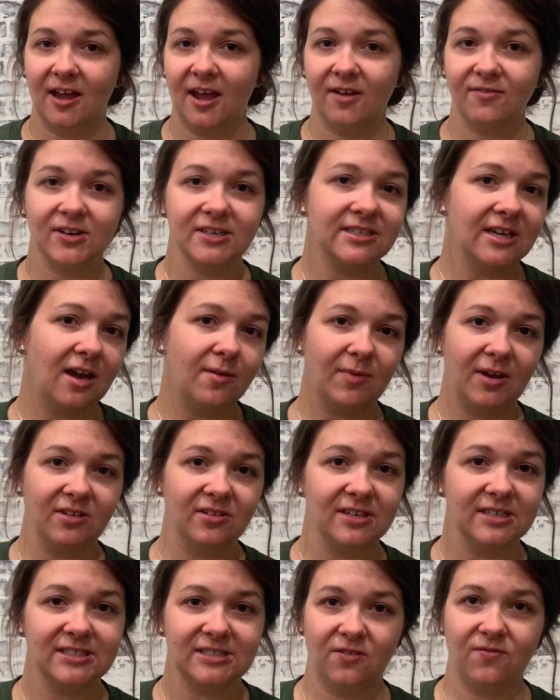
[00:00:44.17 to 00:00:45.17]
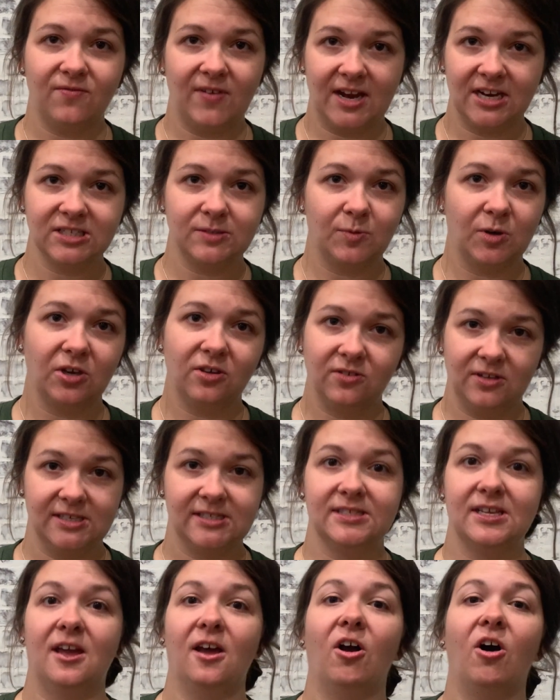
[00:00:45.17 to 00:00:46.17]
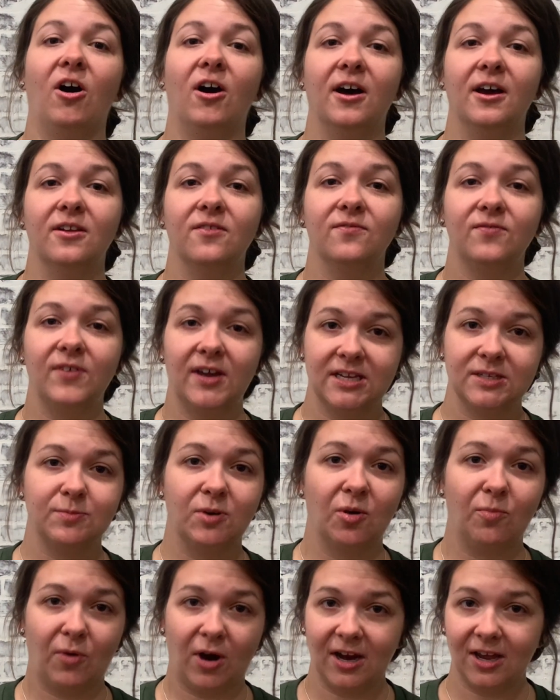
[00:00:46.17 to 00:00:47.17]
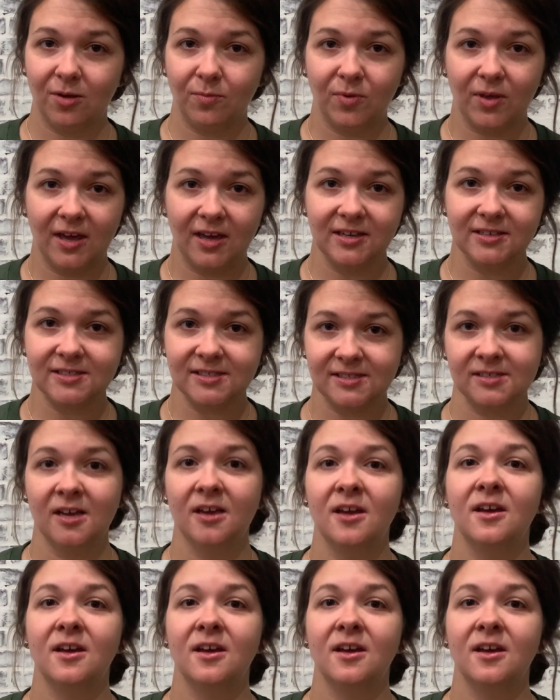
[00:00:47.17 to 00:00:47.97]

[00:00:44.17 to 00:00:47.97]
every time I list a Facebook listing on Facebook Marketplace,